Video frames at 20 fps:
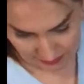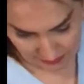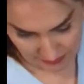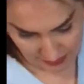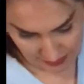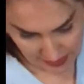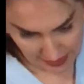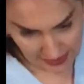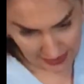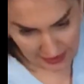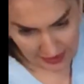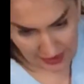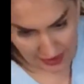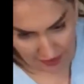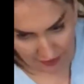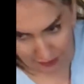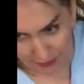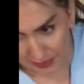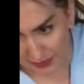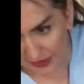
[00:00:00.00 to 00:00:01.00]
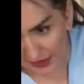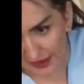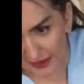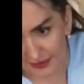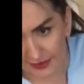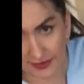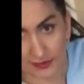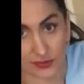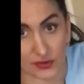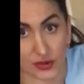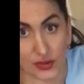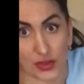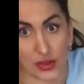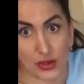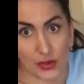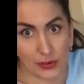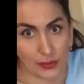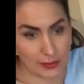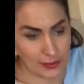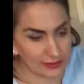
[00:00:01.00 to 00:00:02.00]
Well, I have plans for
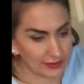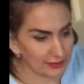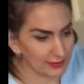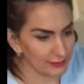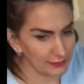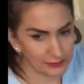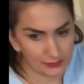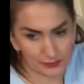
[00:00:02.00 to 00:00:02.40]
those.